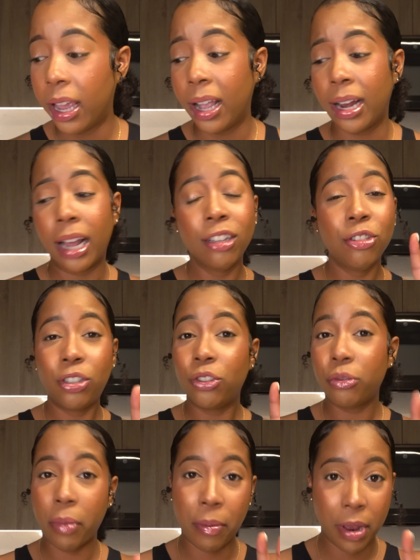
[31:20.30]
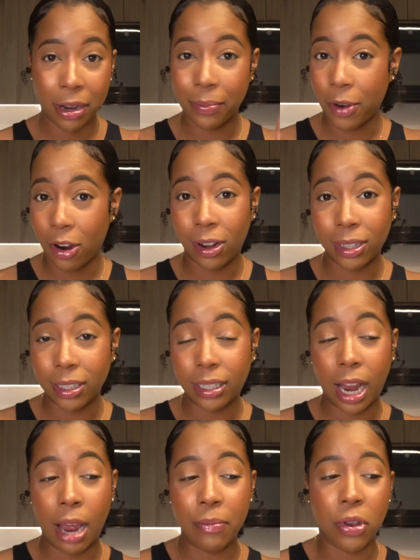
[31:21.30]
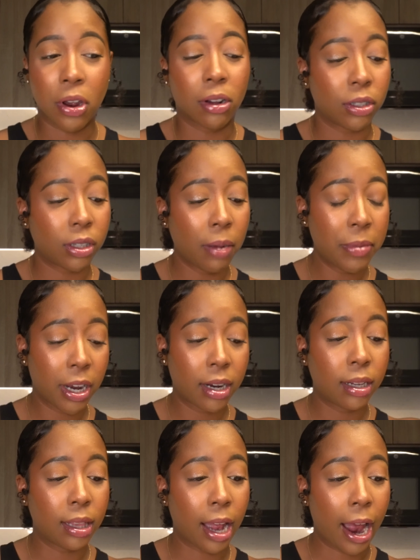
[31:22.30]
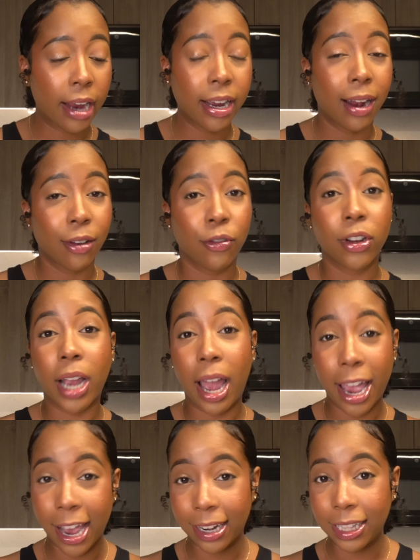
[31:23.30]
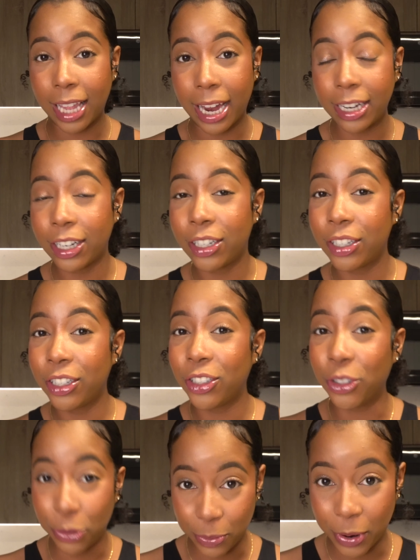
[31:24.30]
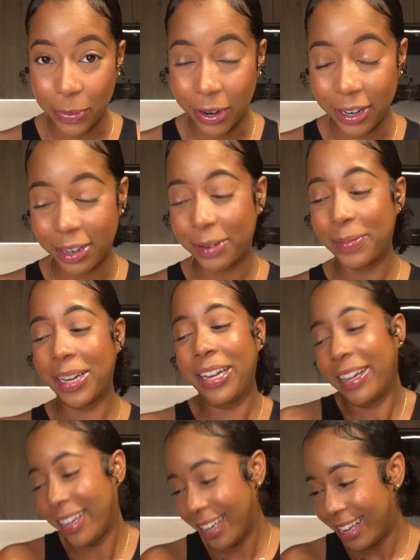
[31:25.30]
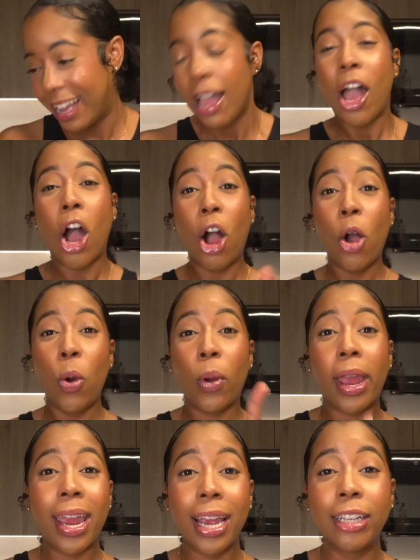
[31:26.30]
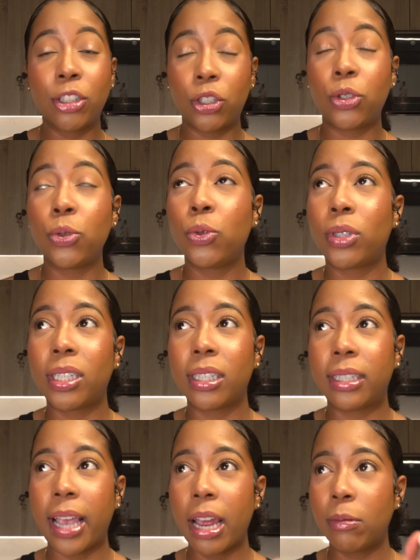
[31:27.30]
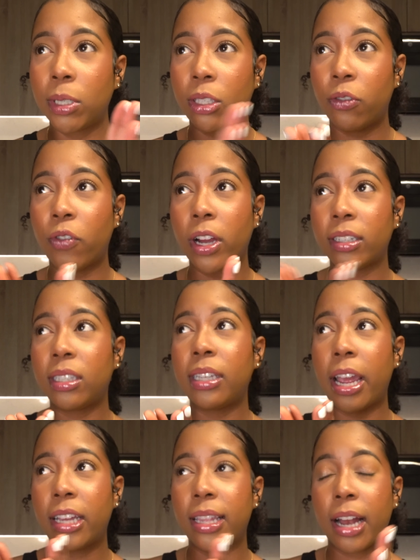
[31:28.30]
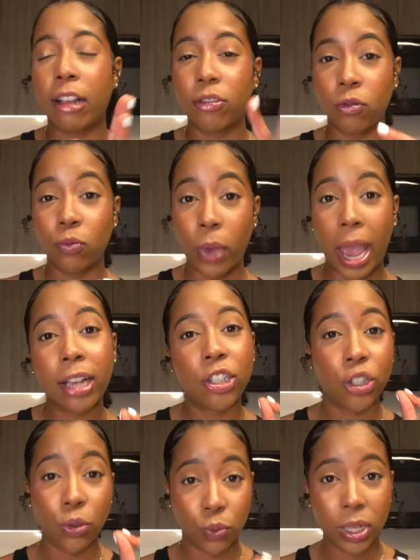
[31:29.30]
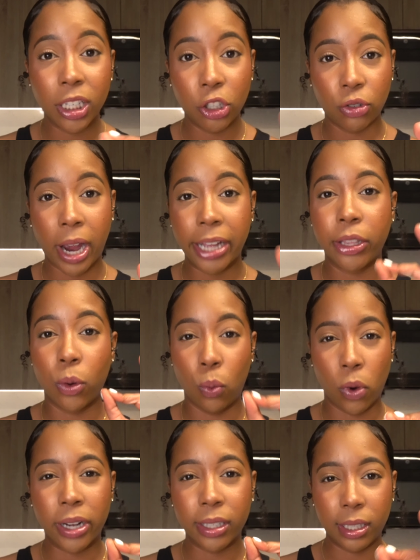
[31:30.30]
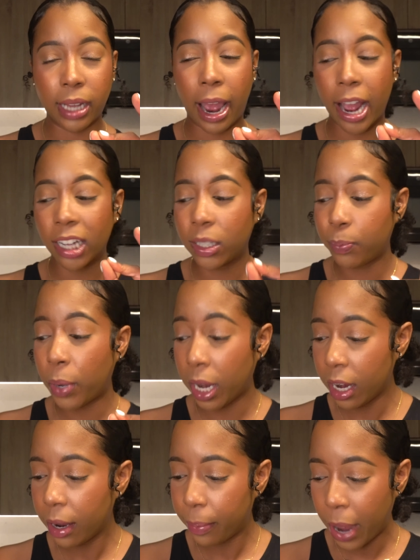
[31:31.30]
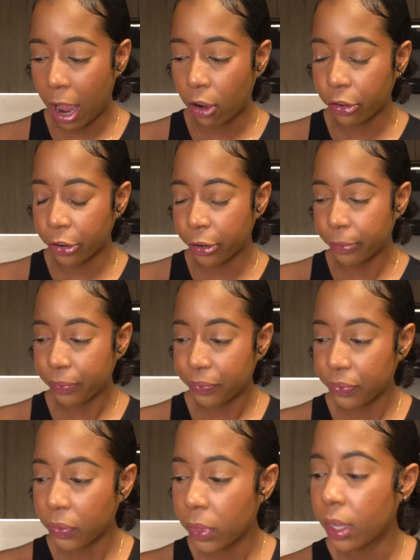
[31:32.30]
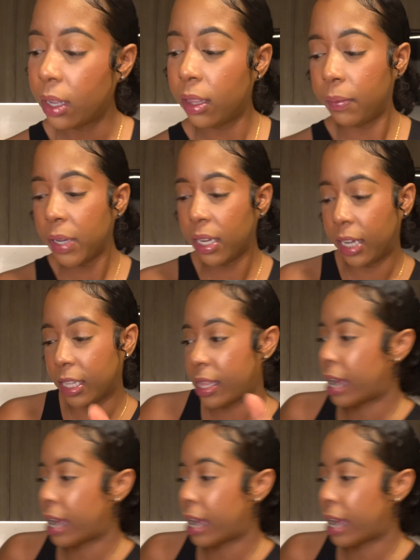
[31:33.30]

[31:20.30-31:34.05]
and I used to do my makeup all the time, y'all. So I'm not gonna lie, I kind of forgot how to like do my makeup. Oh, and too, today was the first day that I actually really tried the One Size Pink powder. Let me get